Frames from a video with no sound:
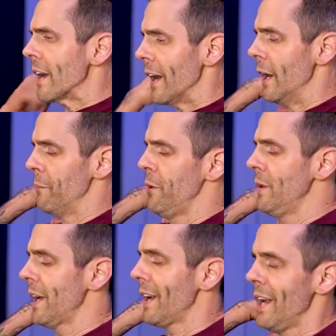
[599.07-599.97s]
Do
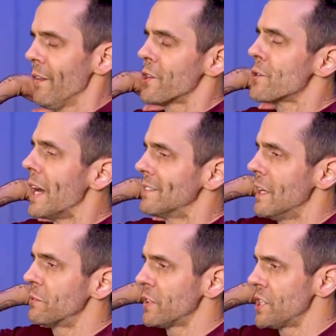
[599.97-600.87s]
like kind of the
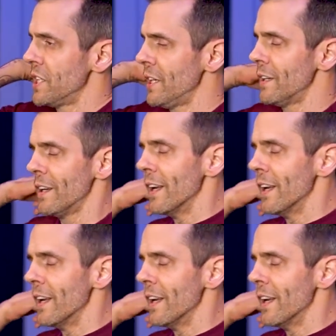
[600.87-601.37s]
tricep stretching here.